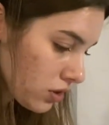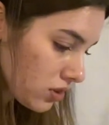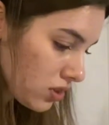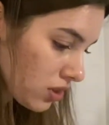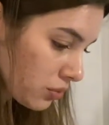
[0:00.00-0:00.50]

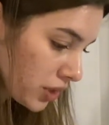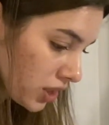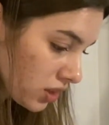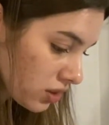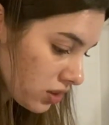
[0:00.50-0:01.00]

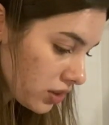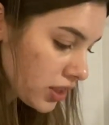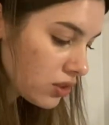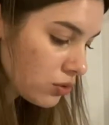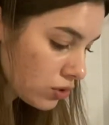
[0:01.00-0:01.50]
Sewing.
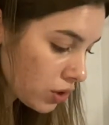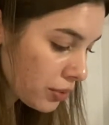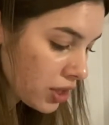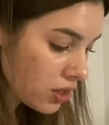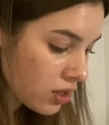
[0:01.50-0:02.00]
Let's do
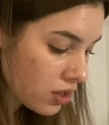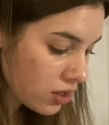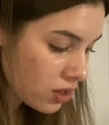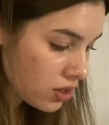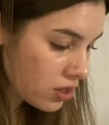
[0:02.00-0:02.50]
sewing
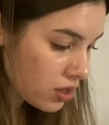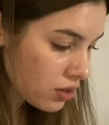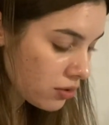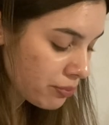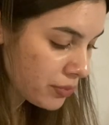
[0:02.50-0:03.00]

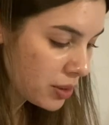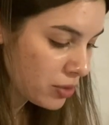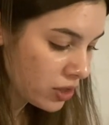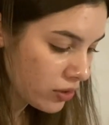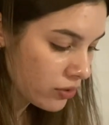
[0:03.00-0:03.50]

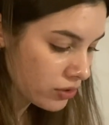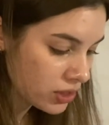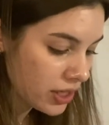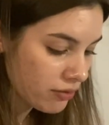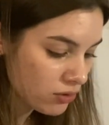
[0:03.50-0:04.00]
maybe on
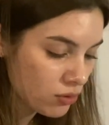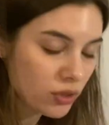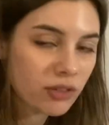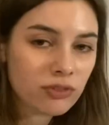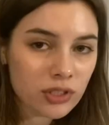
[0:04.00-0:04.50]
Thursday afternoon
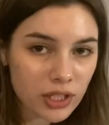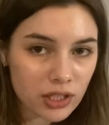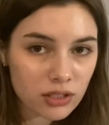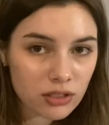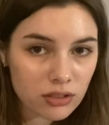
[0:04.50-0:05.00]
after
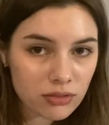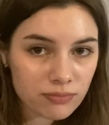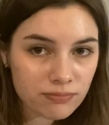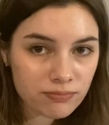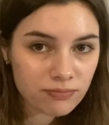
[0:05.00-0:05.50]
dance.
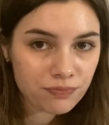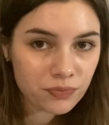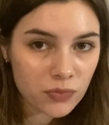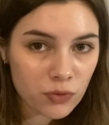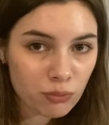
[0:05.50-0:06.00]

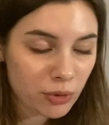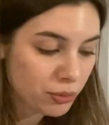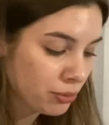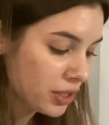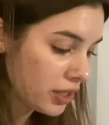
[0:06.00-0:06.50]
If my
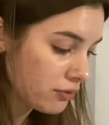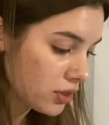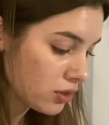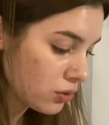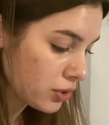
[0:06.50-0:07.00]
roommate and I have
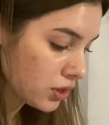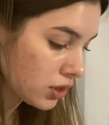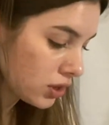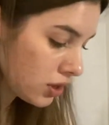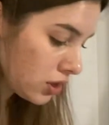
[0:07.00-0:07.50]
nothing going on,